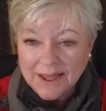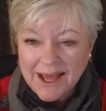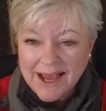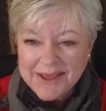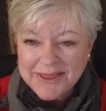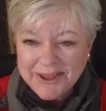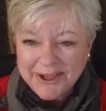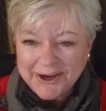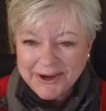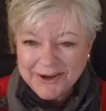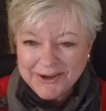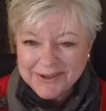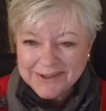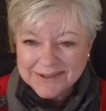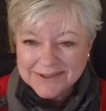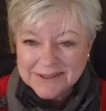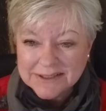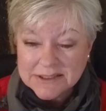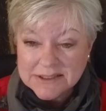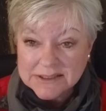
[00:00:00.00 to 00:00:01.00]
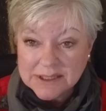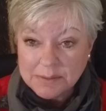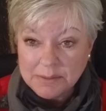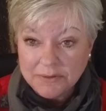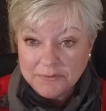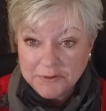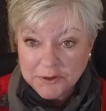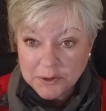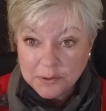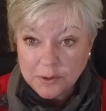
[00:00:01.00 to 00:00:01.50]
Hi there. Some
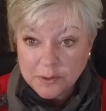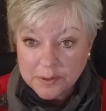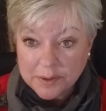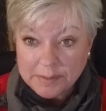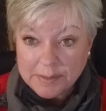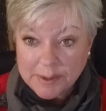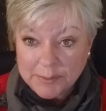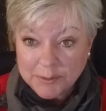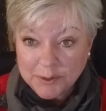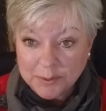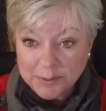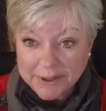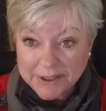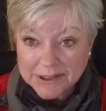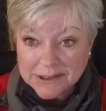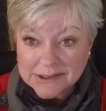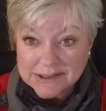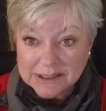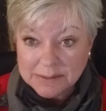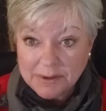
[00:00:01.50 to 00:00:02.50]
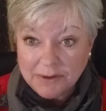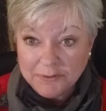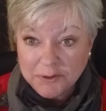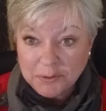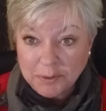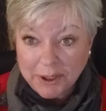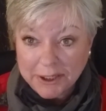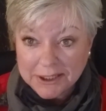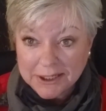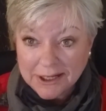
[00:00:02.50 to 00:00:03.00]
of you will remember me and some of
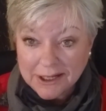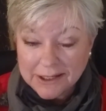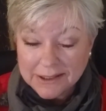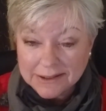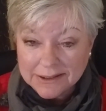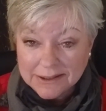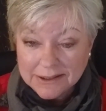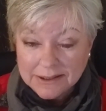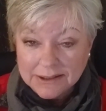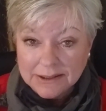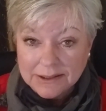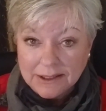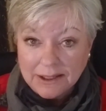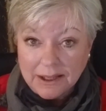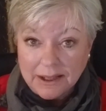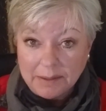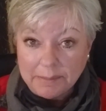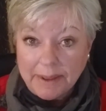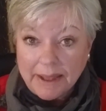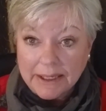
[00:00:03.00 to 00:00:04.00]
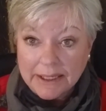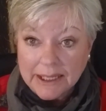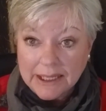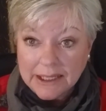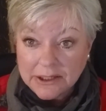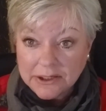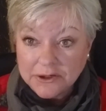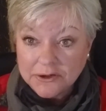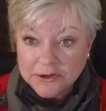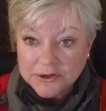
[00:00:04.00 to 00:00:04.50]
you may not. About
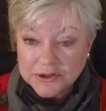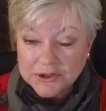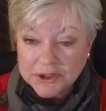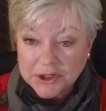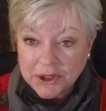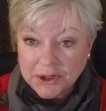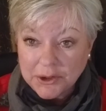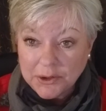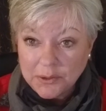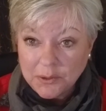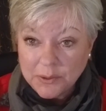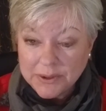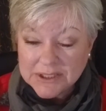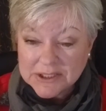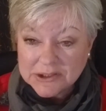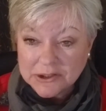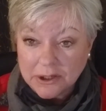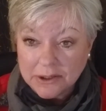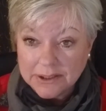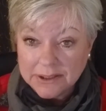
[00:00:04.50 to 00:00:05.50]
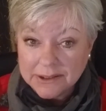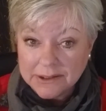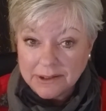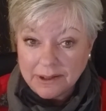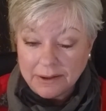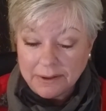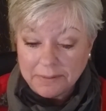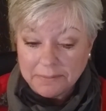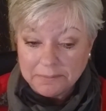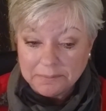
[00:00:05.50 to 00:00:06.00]
8 years ago, we started
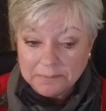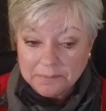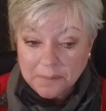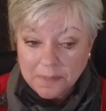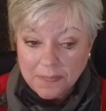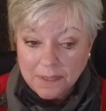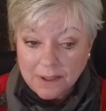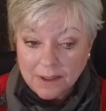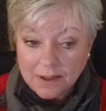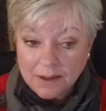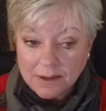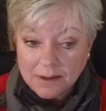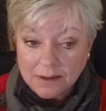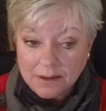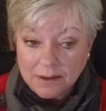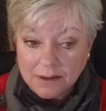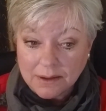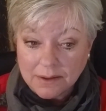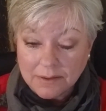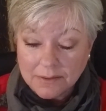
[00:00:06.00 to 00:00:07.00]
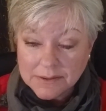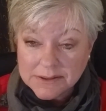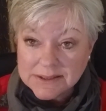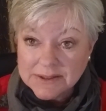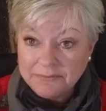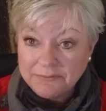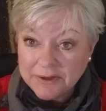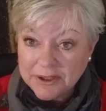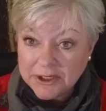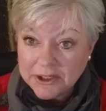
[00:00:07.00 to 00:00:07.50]

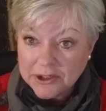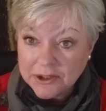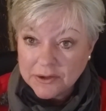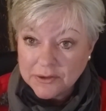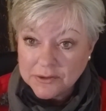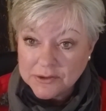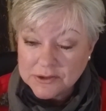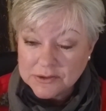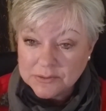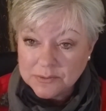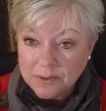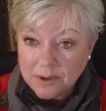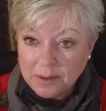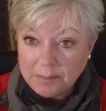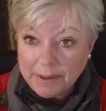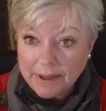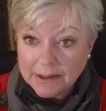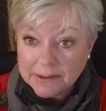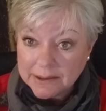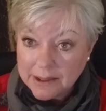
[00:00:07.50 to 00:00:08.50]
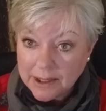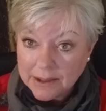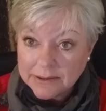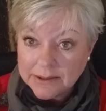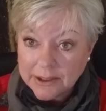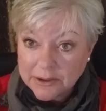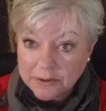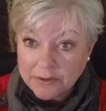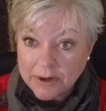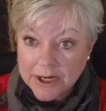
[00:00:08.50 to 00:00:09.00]
some videos about cake
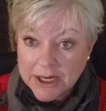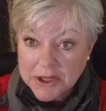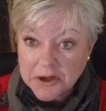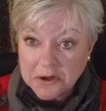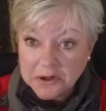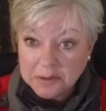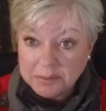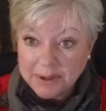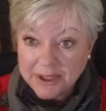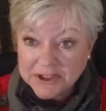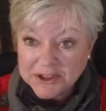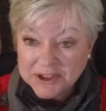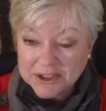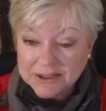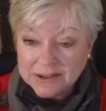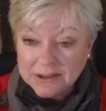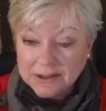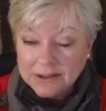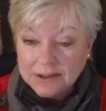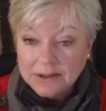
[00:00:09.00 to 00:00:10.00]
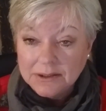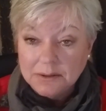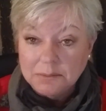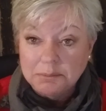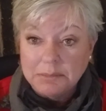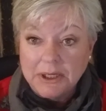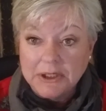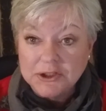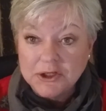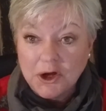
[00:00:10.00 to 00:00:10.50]
decorating on a budget.
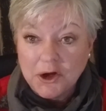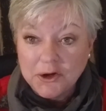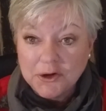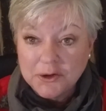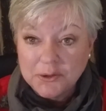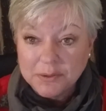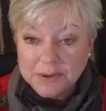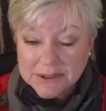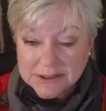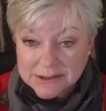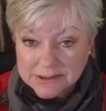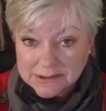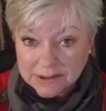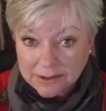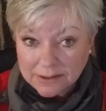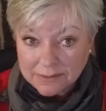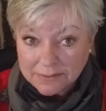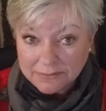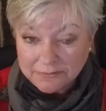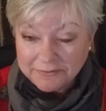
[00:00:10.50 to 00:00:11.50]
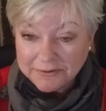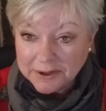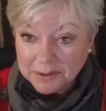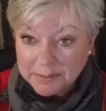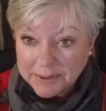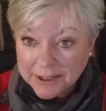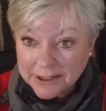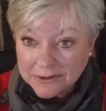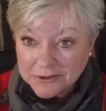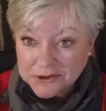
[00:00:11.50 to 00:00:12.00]
My daughter was
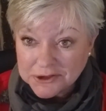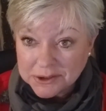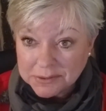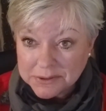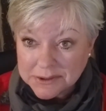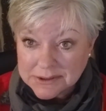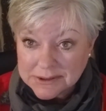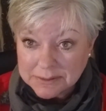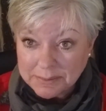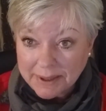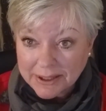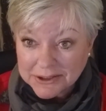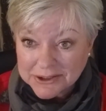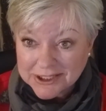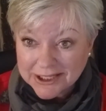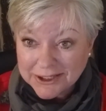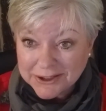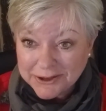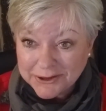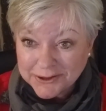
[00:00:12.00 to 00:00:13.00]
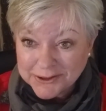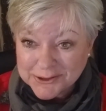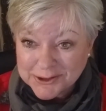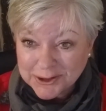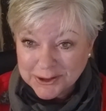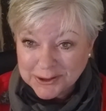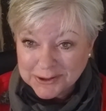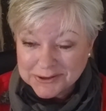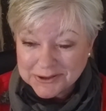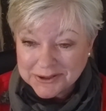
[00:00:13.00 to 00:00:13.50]
filming. She was about 10 years
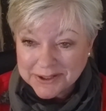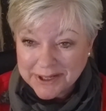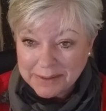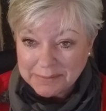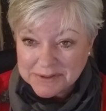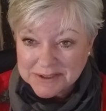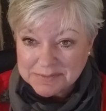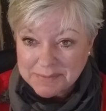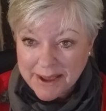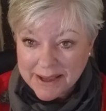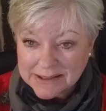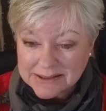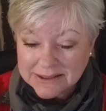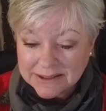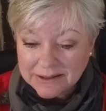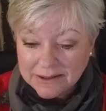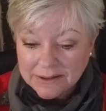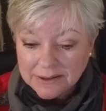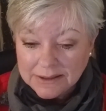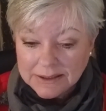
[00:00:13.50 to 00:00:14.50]
old. Her name is Maxie.